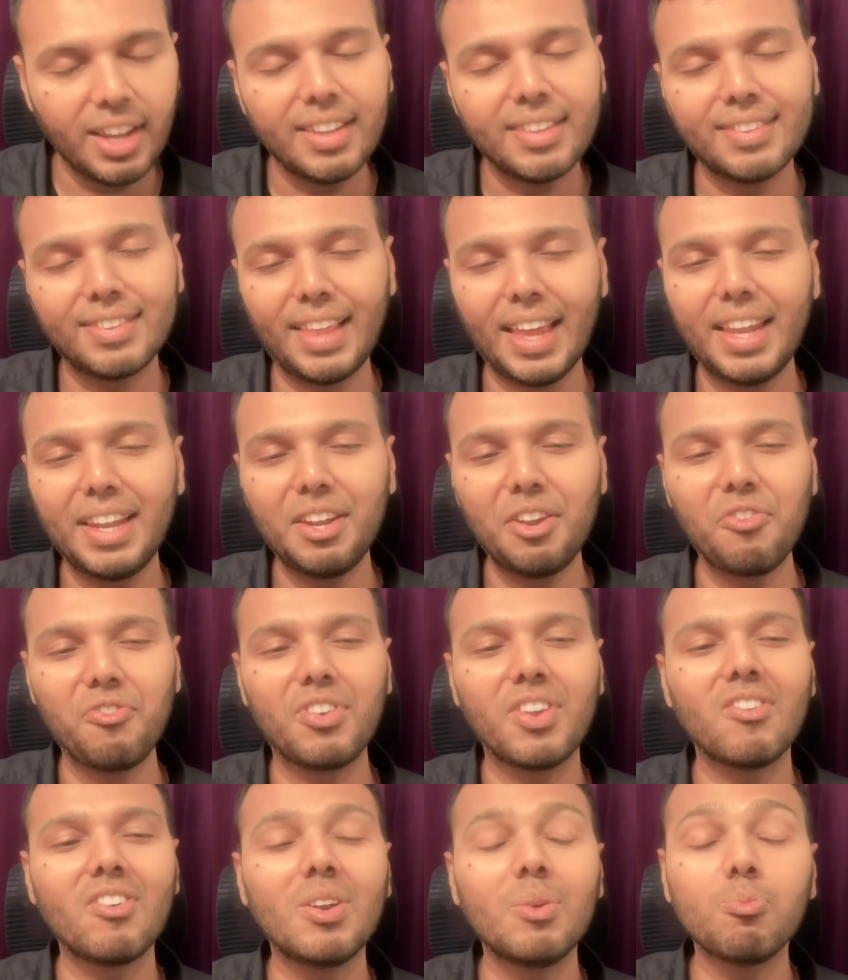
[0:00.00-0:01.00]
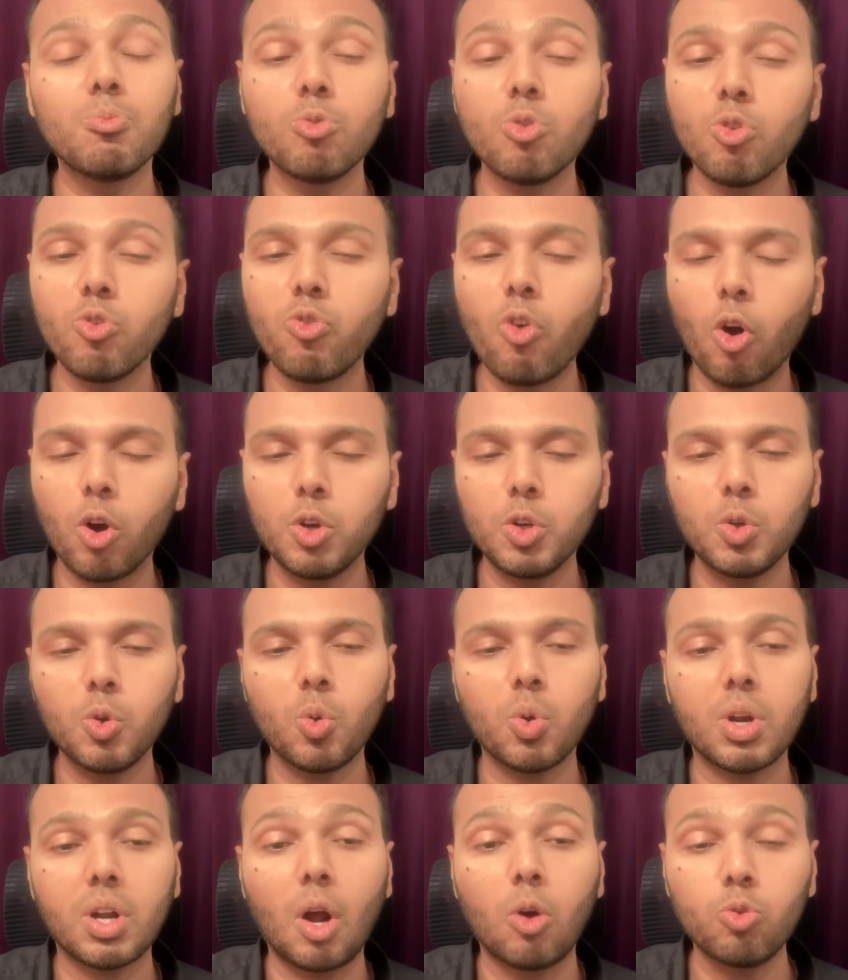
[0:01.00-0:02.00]
Then we will move on
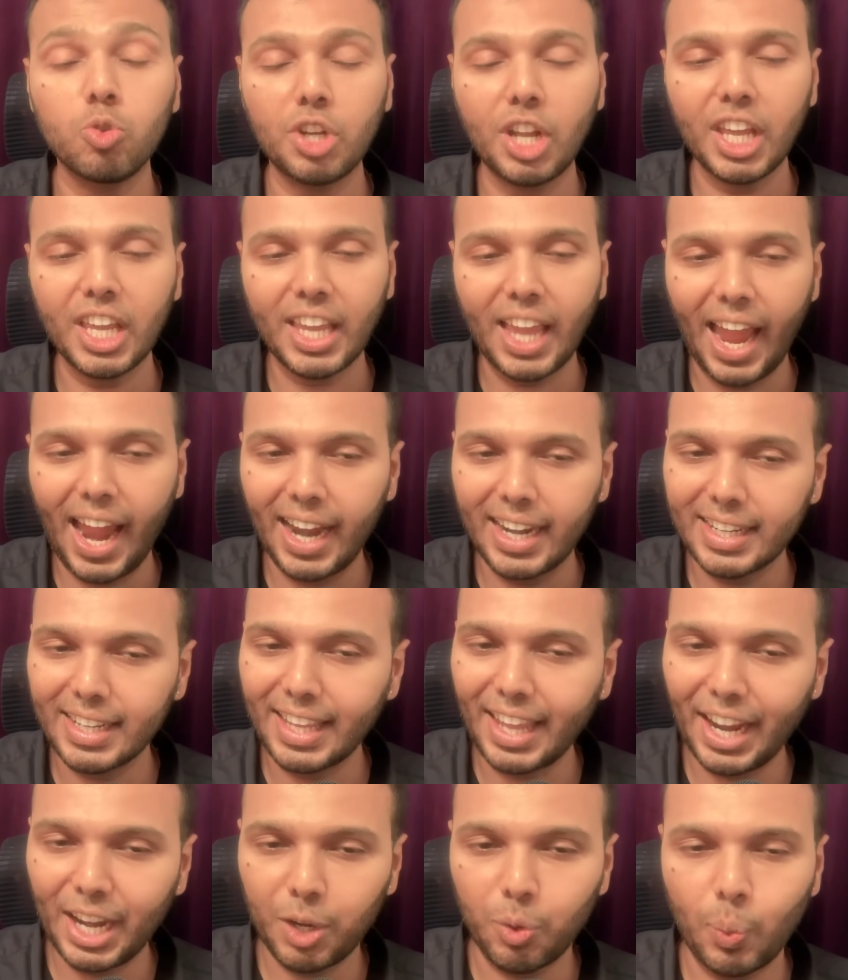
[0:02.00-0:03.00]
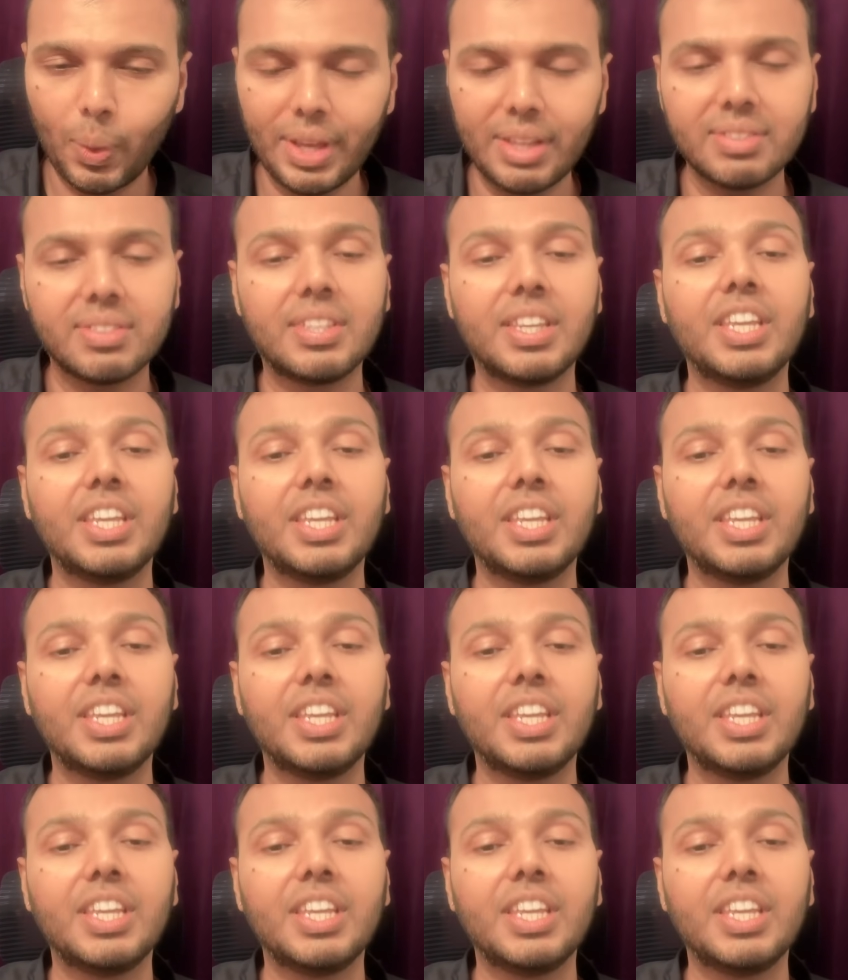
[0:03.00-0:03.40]
to routing and gateways.